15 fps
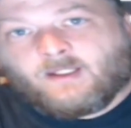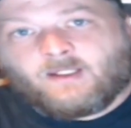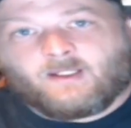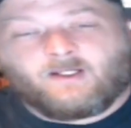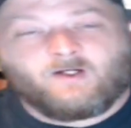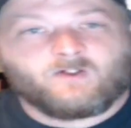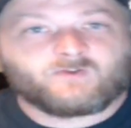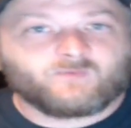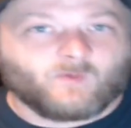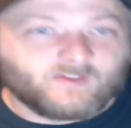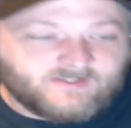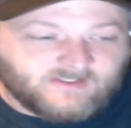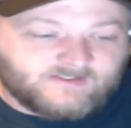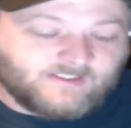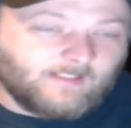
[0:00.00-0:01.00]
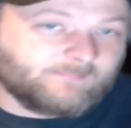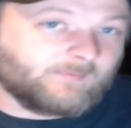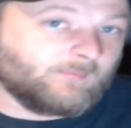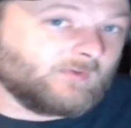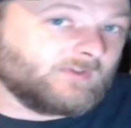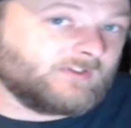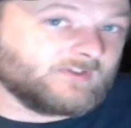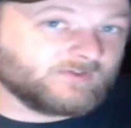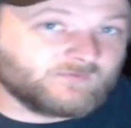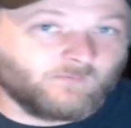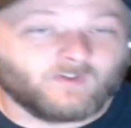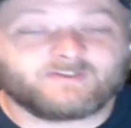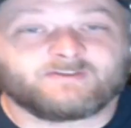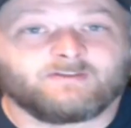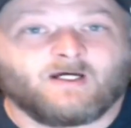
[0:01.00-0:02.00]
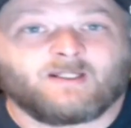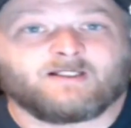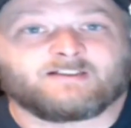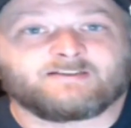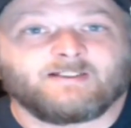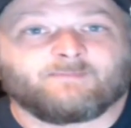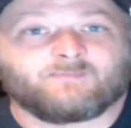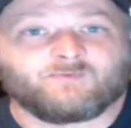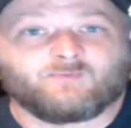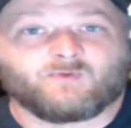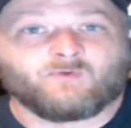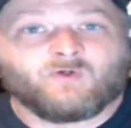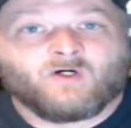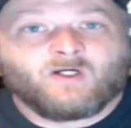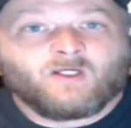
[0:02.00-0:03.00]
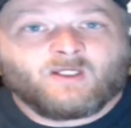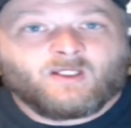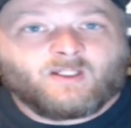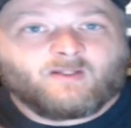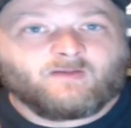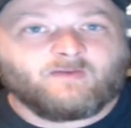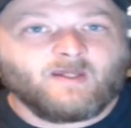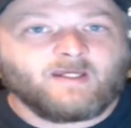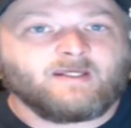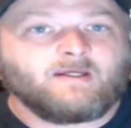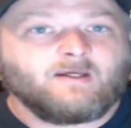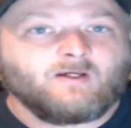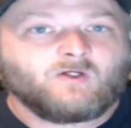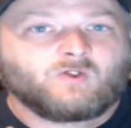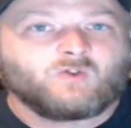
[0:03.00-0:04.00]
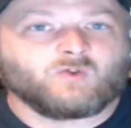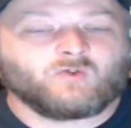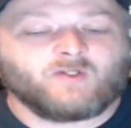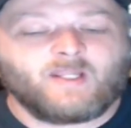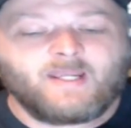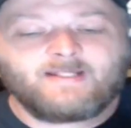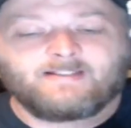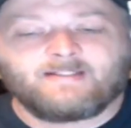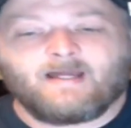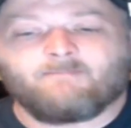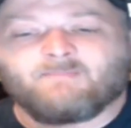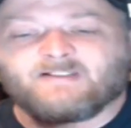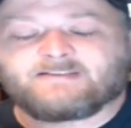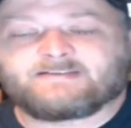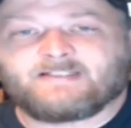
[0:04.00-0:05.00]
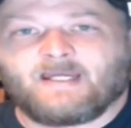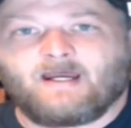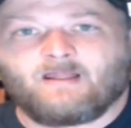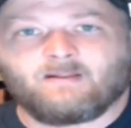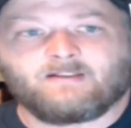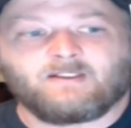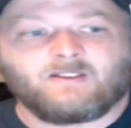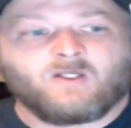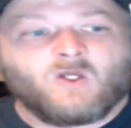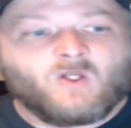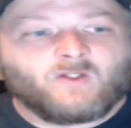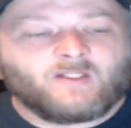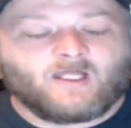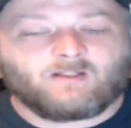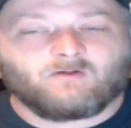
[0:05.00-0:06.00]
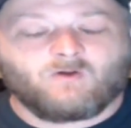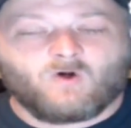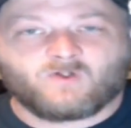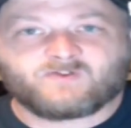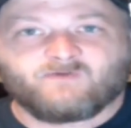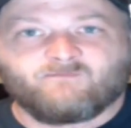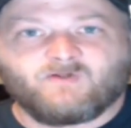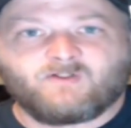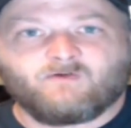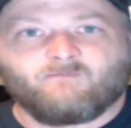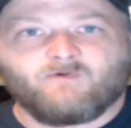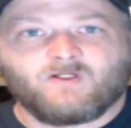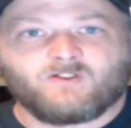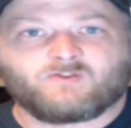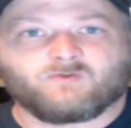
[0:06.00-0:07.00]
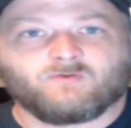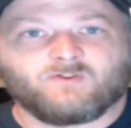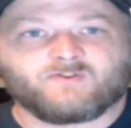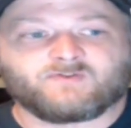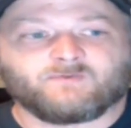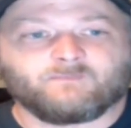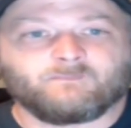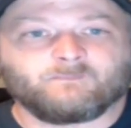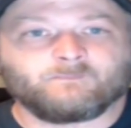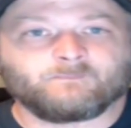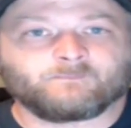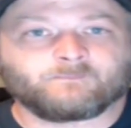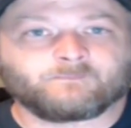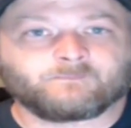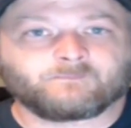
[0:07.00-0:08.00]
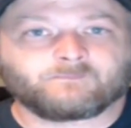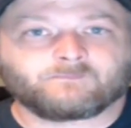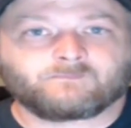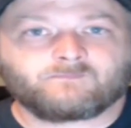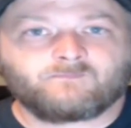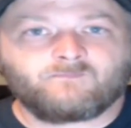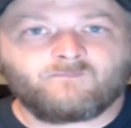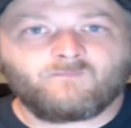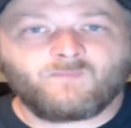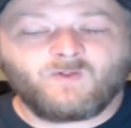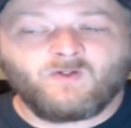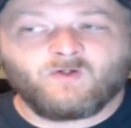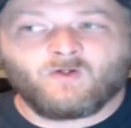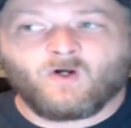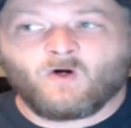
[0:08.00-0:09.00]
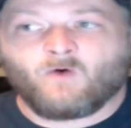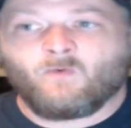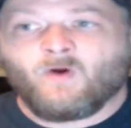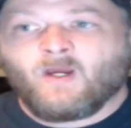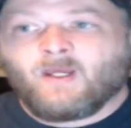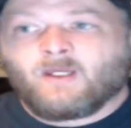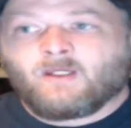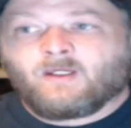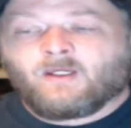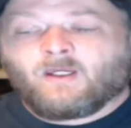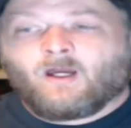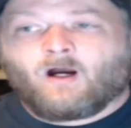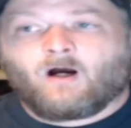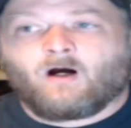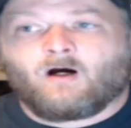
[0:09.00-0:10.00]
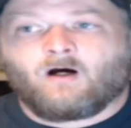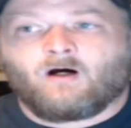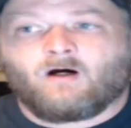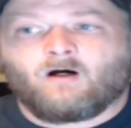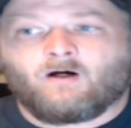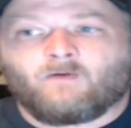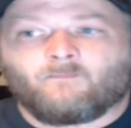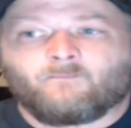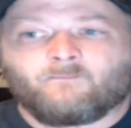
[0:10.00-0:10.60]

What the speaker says: here's what's acceptable, here's what's not acceptable. They create that mentality, that loss of individualism. You know, um,